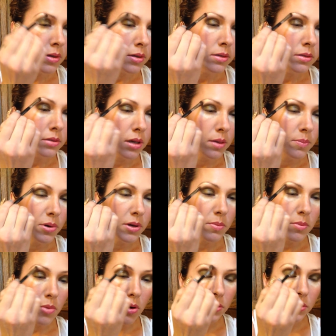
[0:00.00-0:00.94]
So I put
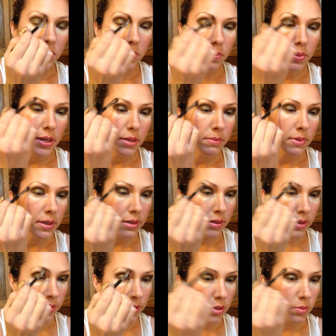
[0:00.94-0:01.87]
most of the pigment
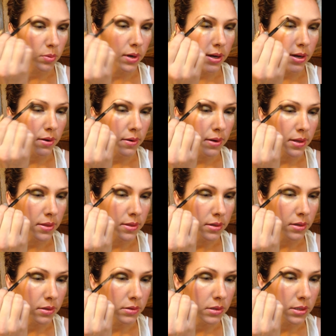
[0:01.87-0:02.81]
under the brow, and then
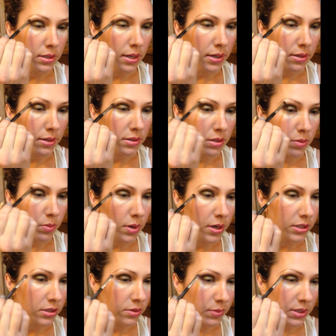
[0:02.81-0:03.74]
I'll just kind of use the
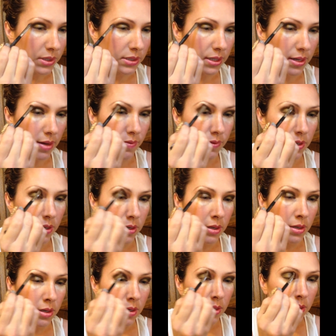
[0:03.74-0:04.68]
brush and what's left
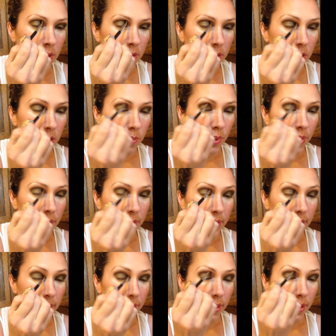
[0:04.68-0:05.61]
to blend
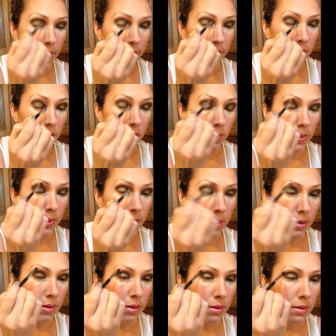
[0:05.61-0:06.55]
that line a little bit.